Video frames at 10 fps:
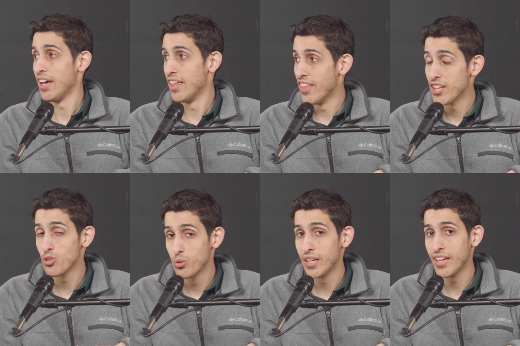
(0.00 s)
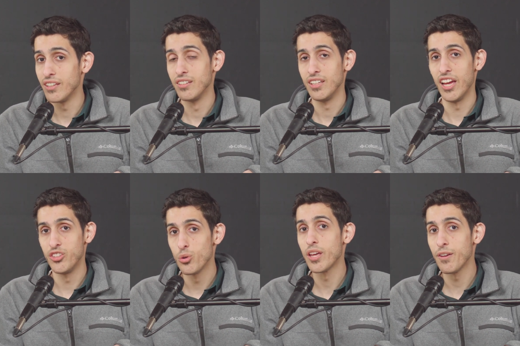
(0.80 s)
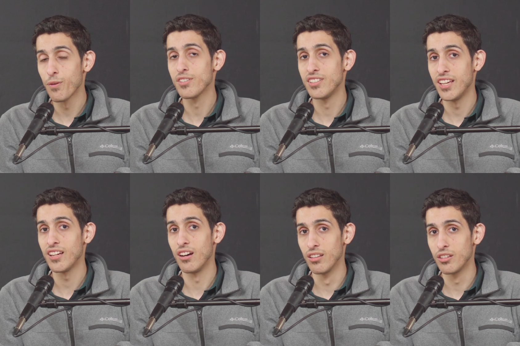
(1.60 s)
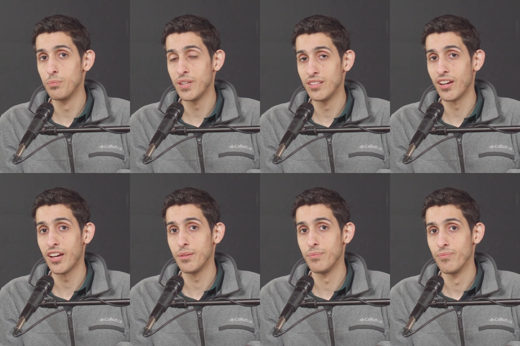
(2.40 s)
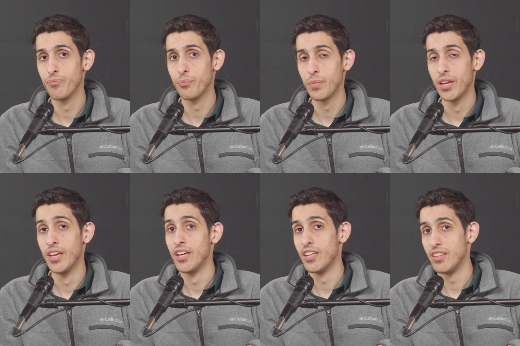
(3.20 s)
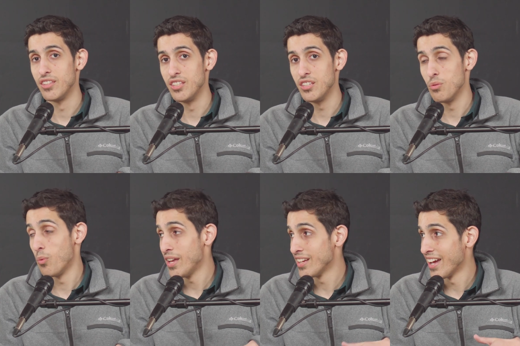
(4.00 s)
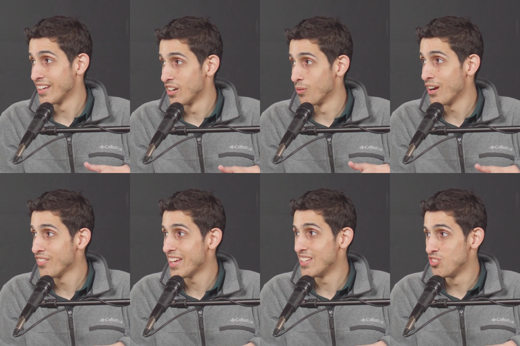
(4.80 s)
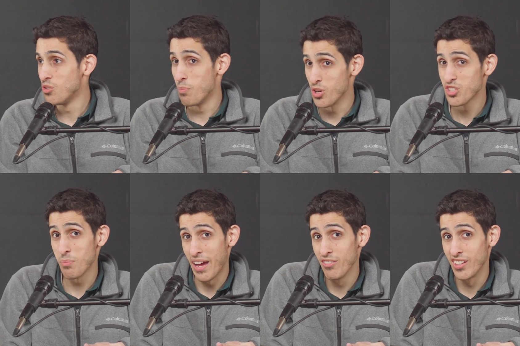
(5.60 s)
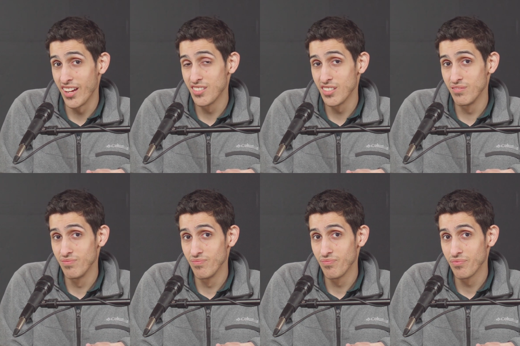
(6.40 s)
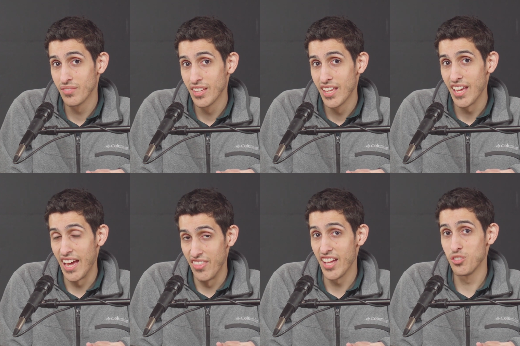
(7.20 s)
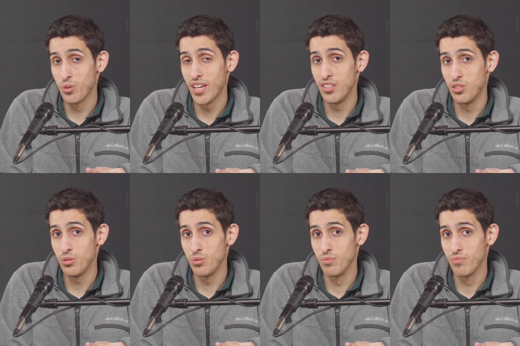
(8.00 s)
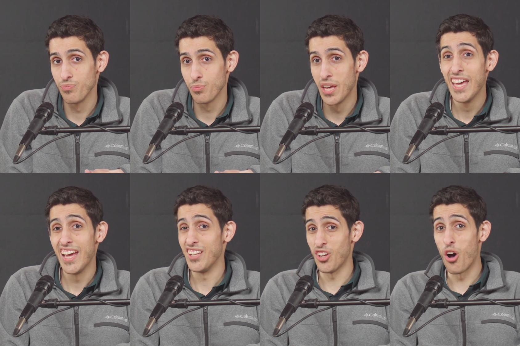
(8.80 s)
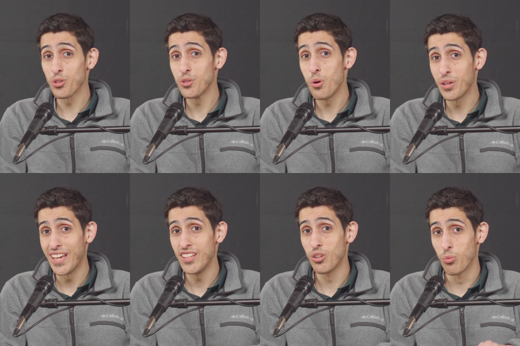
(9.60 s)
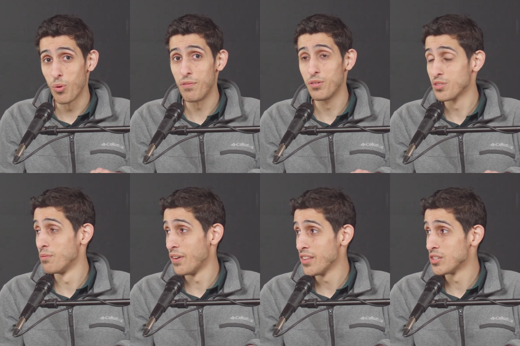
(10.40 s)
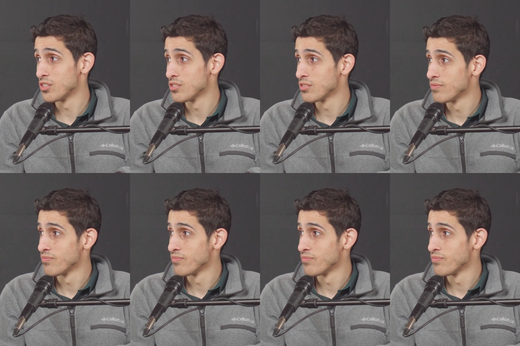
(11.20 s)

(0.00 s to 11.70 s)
And that's okay. It's okay for it to take a little bit of time. The way to kind of get around that is to push some advertising. And that's okay too. It's also okay to ruffle some feathers.